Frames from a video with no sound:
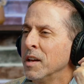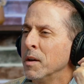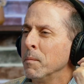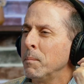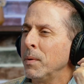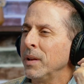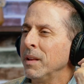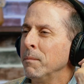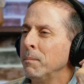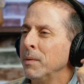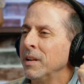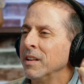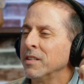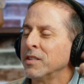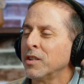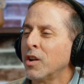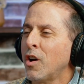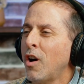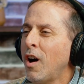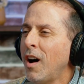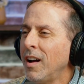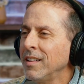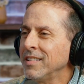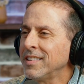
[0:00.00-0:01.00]
But it's
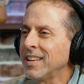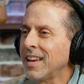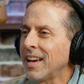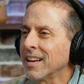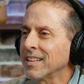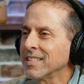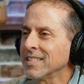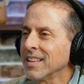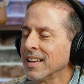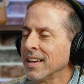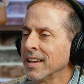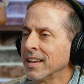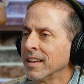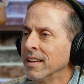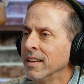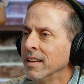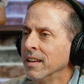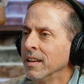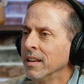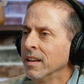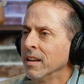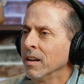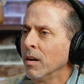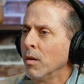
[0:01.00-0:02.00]
context. Like,
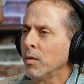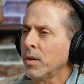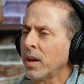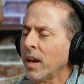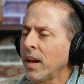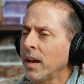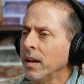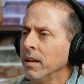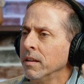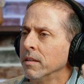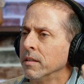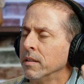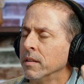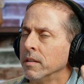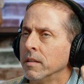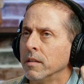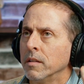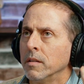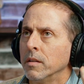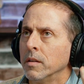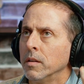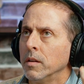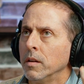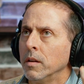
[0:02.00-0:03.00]
okay,
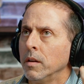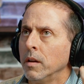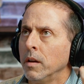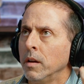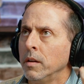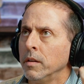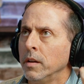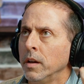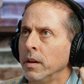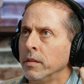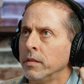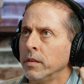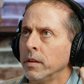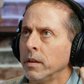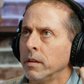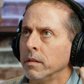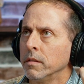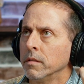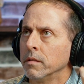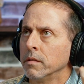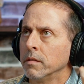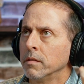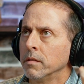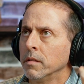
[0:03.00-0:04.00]
is it
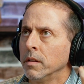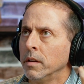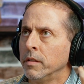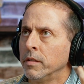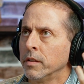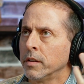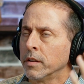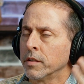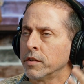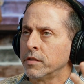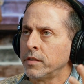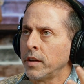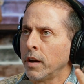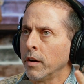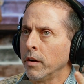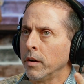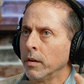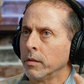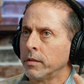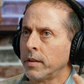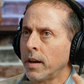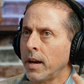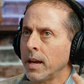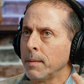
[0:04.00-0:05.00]
a
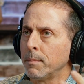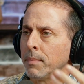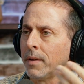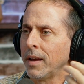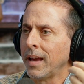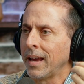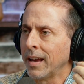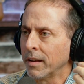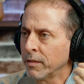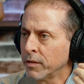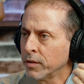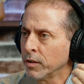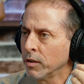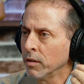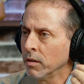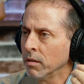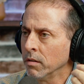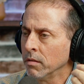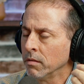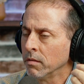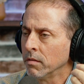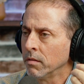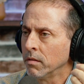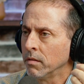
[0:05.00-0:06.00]
stereotype answer
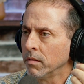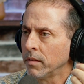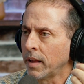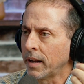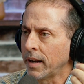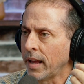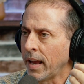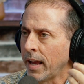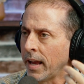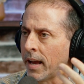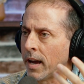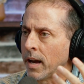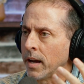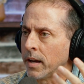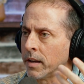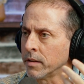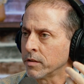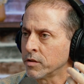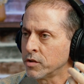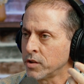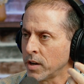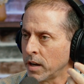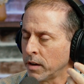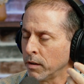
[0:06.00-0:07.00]
that AI
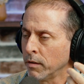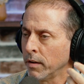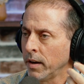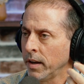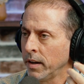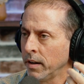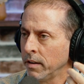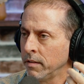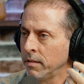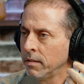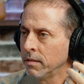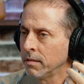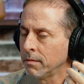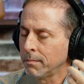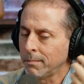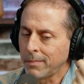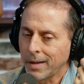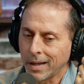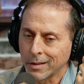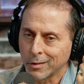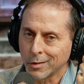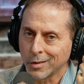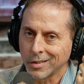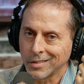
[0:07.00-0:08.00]
has generated?
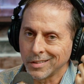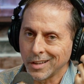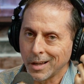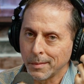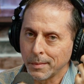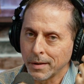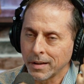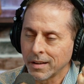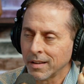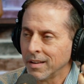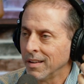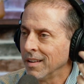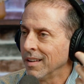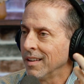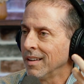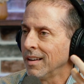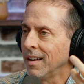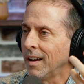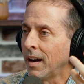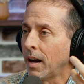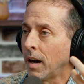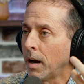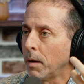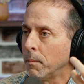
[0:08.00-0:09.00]
Back to our topic.
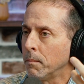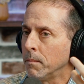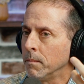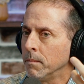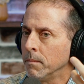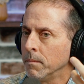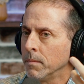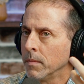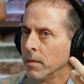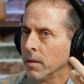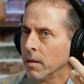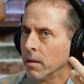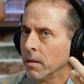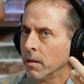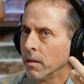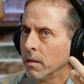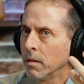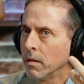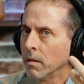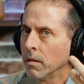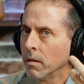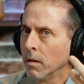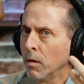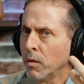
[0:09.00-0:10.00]

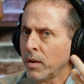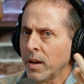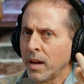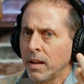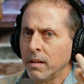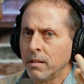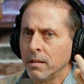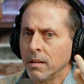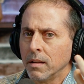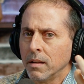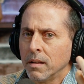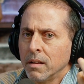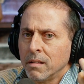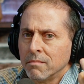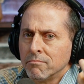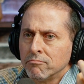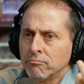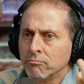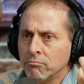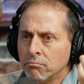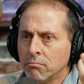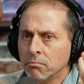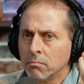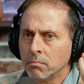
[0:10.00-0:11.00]
Okay,
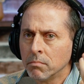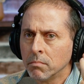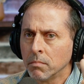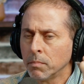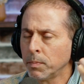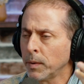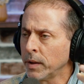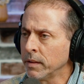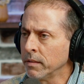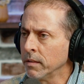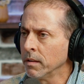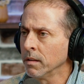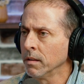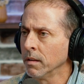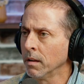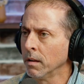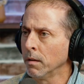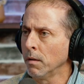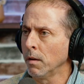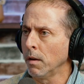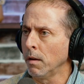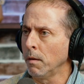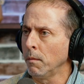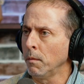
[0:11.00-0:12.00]
but
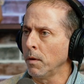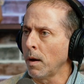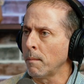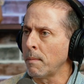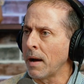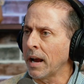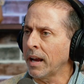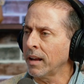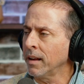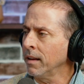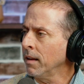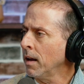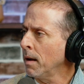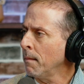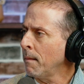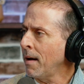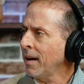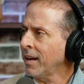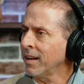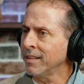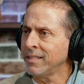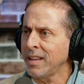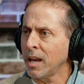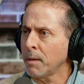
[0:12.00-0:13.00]
I'm not
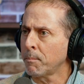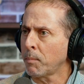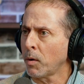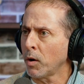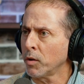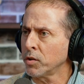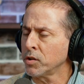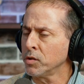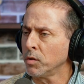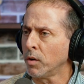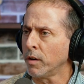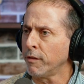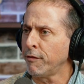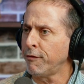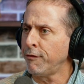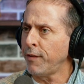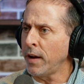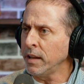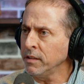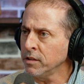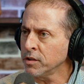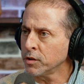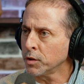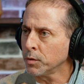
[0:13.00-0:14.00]
gonna take personal
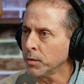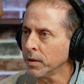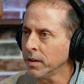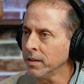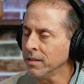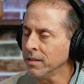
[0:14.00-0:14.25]
offense to it.